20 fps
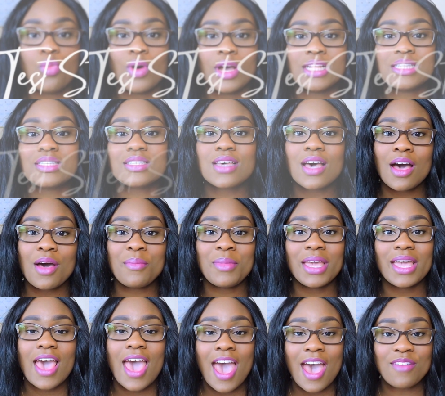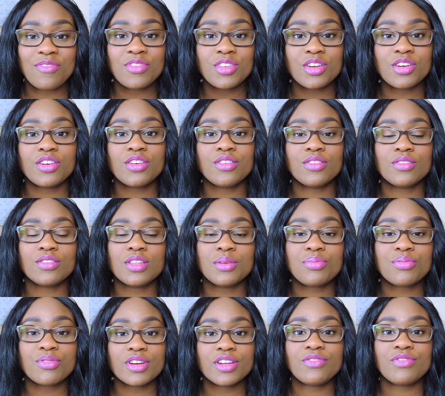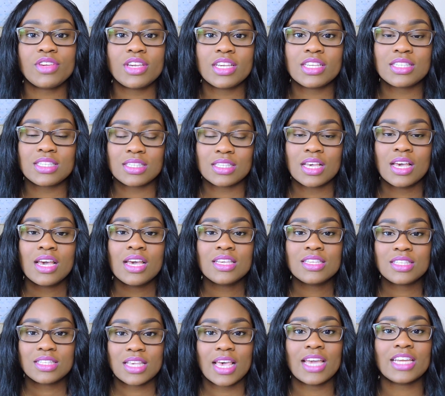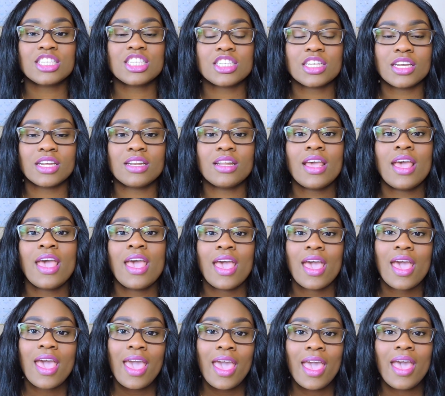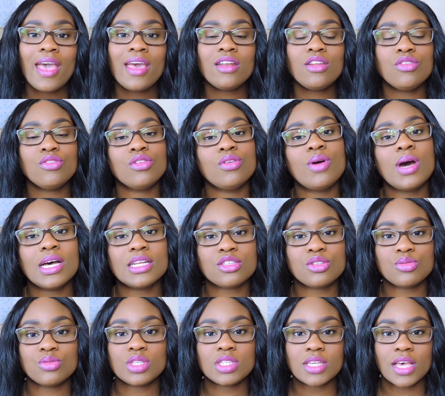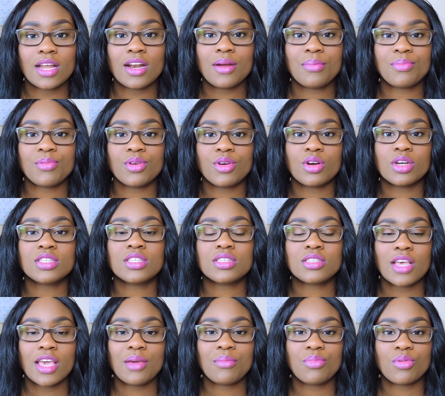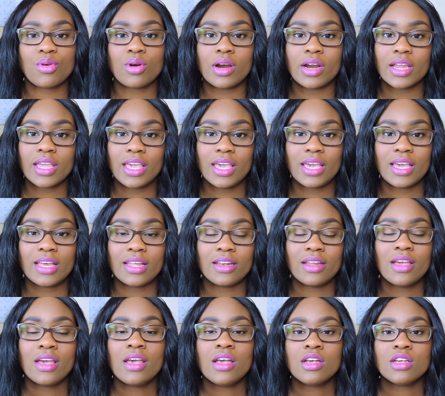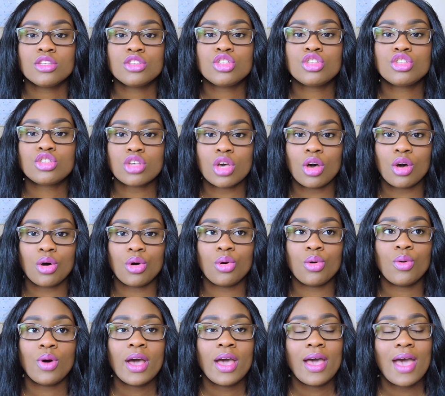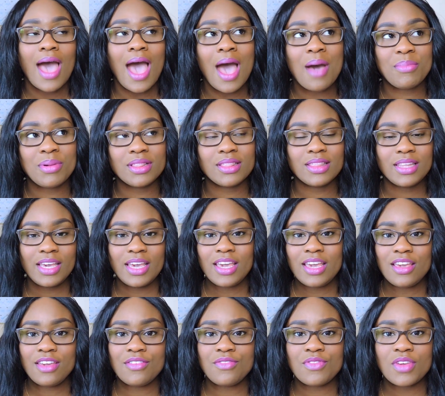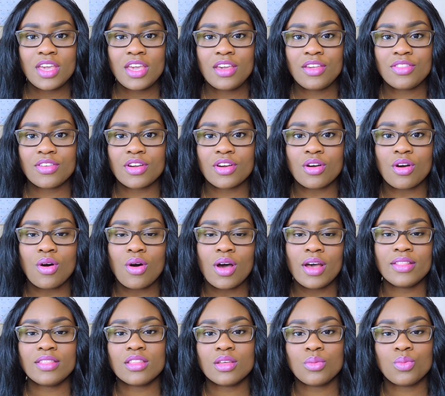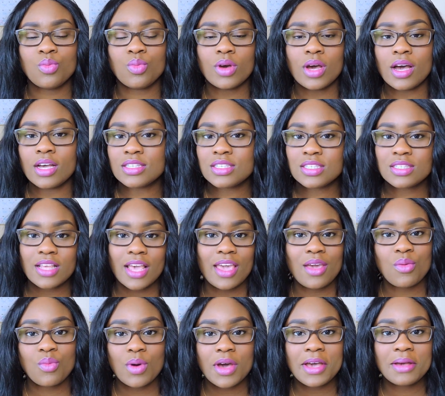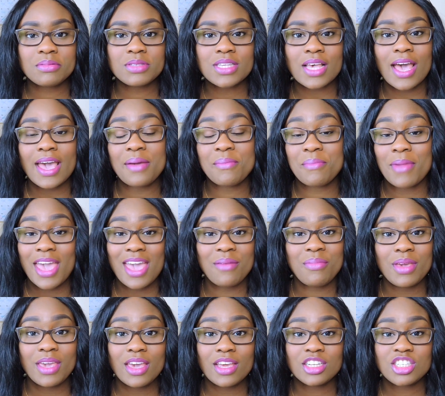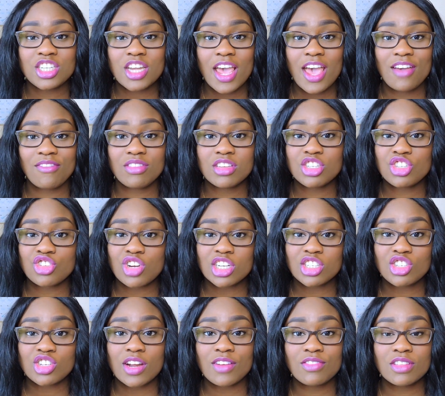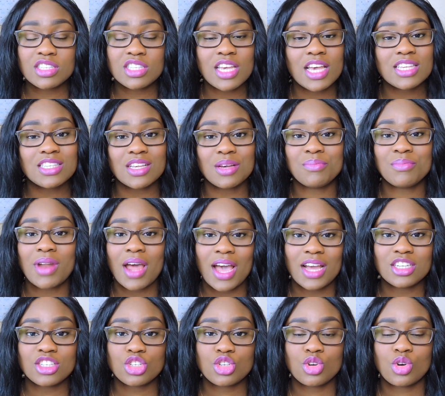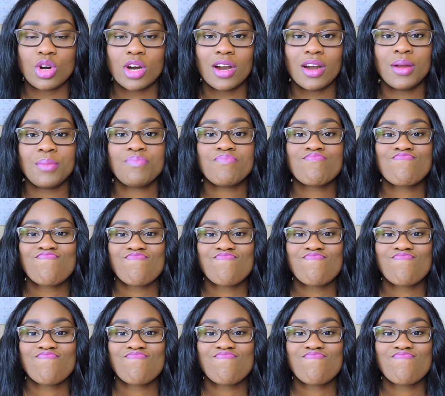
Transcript: what's coming after the previous section, and you know how to set up your state board kit. So I believe either on the state website, maybe it should have the structure of the test. I'm not sure.